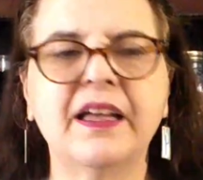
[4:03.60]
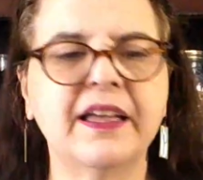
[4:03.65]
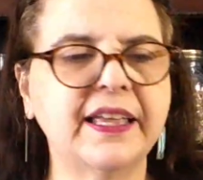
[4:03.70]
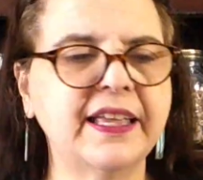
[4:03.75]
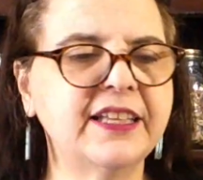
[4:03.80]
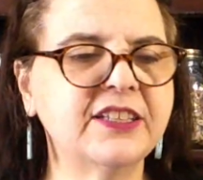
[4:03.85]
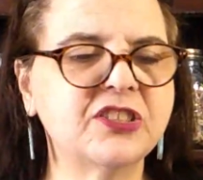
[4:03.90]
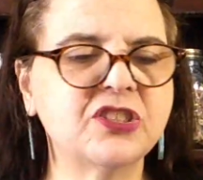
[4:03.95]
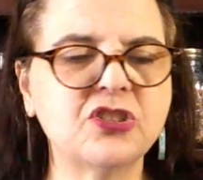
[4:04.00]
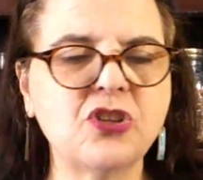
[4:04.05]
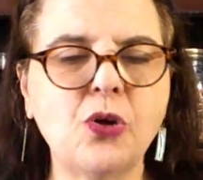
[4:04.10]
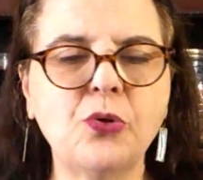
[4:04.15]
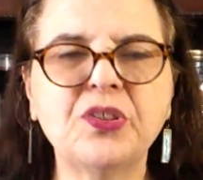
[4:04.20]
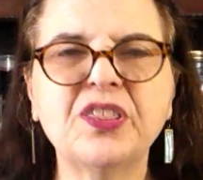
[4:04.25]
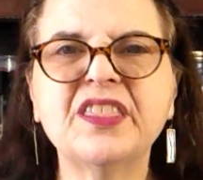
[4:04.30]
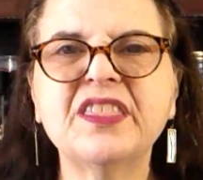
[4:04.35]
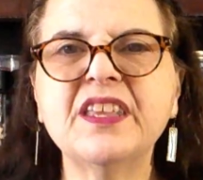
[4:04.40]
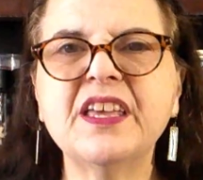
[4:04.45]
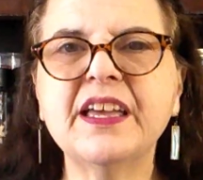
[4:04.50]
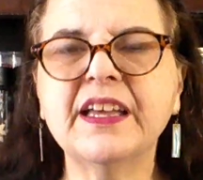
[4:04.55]
it's so
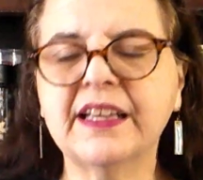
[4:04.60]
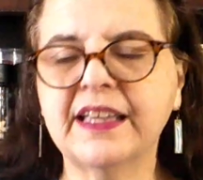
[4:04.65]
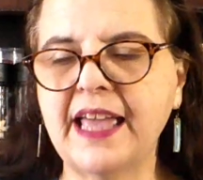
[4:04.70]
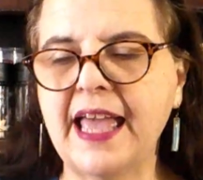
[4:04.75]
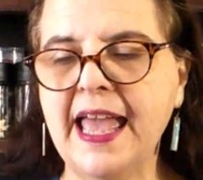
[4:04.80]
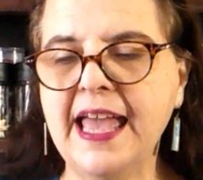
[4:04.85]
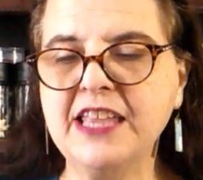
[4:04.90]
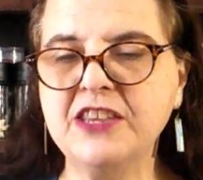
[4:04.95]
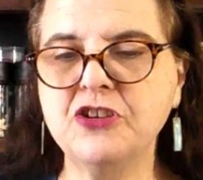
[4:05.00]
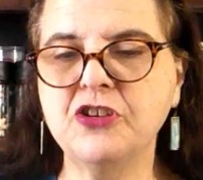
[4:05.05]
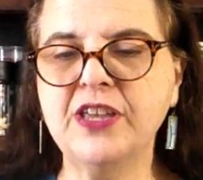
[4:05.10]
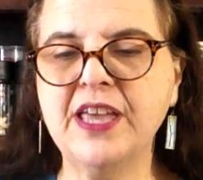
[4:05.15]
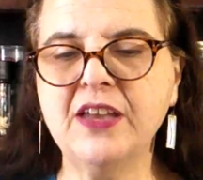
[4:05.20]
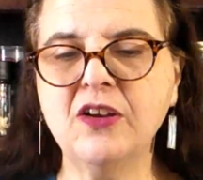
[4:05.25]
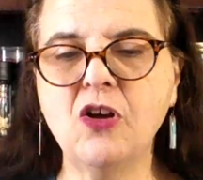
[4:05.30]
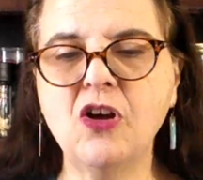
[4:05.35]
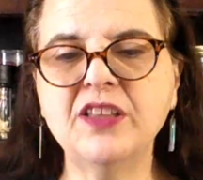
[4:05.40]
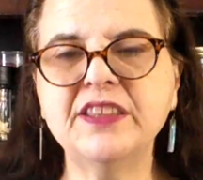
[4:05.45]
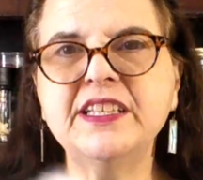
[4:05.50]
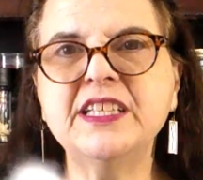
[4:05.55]
thick, and you get
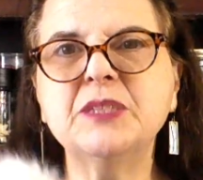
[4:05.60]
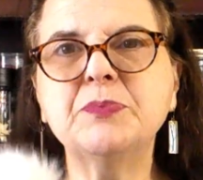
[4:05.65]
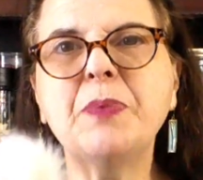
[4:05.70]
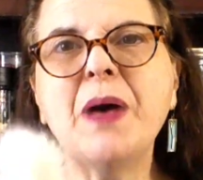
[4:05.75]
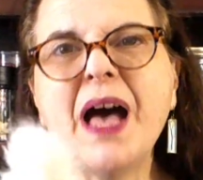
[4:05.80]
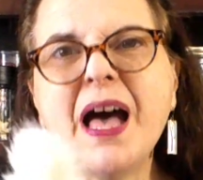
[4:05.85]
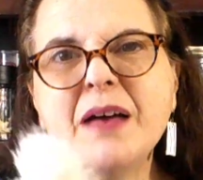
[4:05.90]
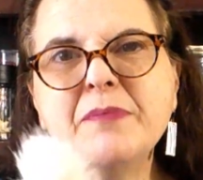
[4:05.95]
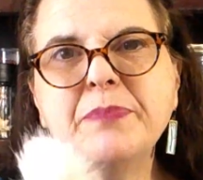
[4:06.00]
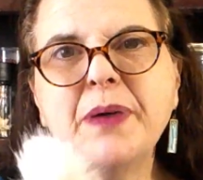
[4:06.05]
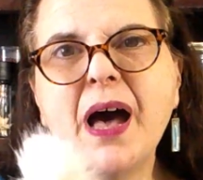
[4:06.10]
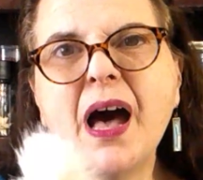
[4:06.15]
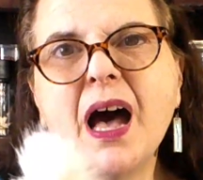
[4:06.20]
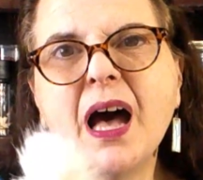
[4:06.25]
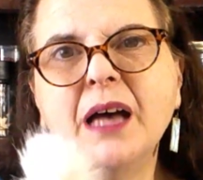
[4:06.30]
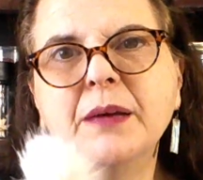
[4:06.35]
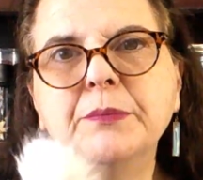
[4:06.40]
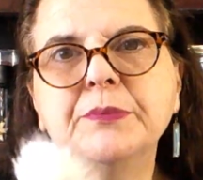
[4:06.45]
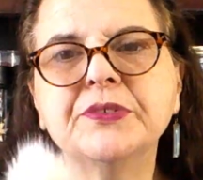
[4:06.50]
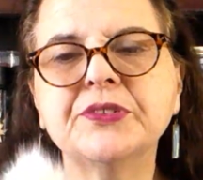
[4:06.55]
all these
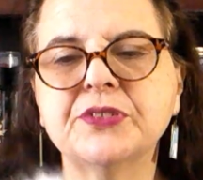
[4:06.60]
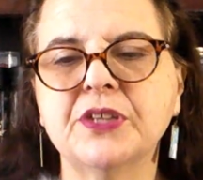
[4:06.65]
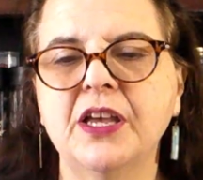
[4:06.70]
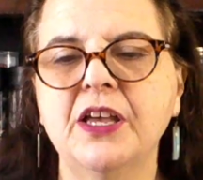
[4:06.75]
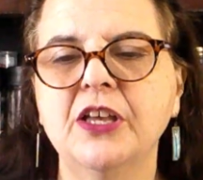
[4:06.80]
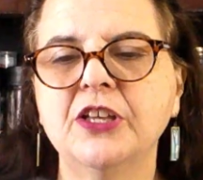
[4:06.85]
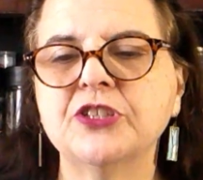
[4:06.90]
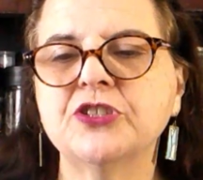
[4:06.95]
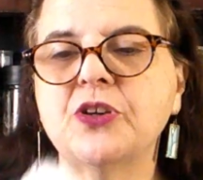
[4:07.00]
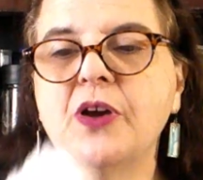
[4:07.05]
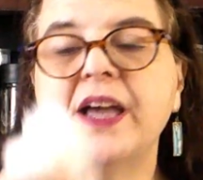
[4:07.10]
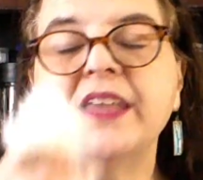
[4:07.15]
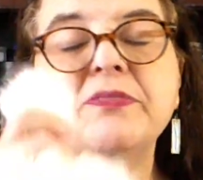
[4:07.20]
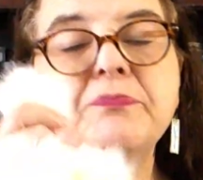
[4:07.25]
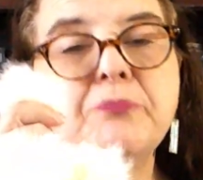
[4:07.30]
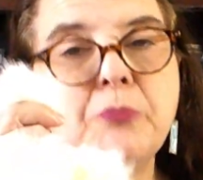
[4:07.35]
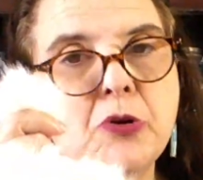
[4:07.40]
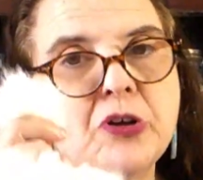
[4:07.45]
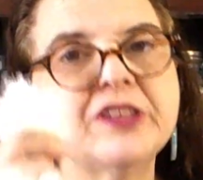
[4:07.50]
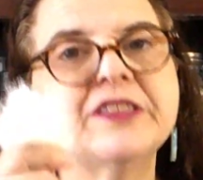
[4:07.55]
pom-poms. So I
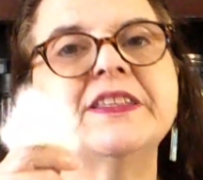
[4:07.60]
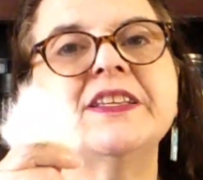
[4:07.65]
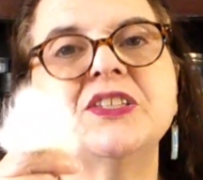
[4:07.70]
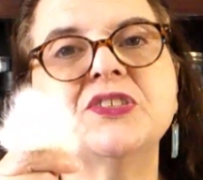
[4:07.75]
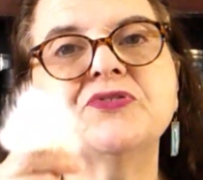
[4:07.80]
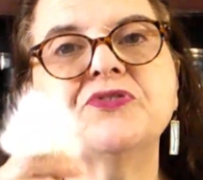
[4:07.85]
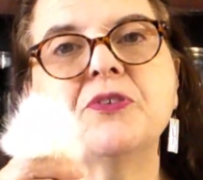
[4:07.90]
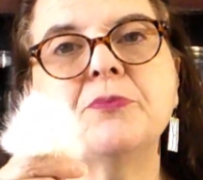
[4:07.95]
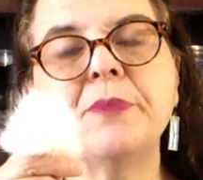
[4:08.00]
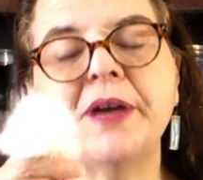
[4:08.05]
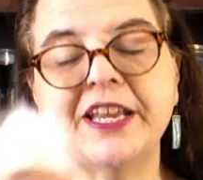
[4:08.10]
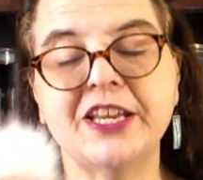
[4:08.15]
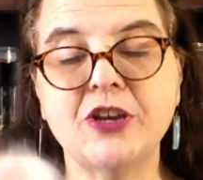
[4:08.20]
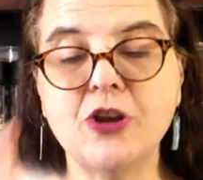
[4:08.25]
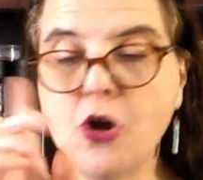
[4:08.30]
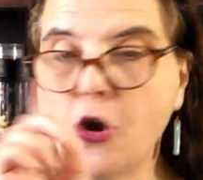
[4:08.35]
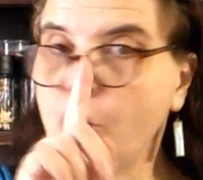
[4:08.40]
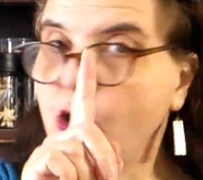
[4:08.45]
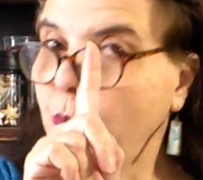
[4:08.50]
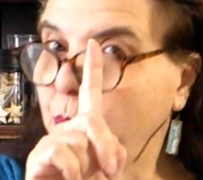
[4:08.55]
bought these for my
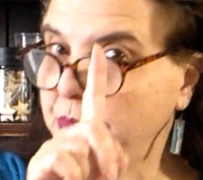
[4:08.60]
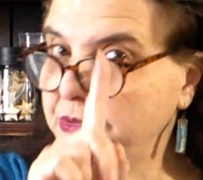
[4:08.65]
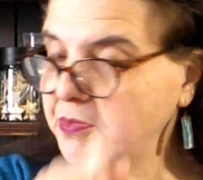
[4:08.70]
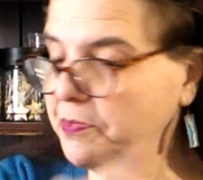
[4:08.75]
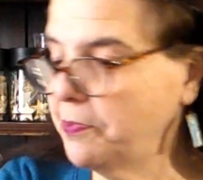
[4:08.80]
gnomes,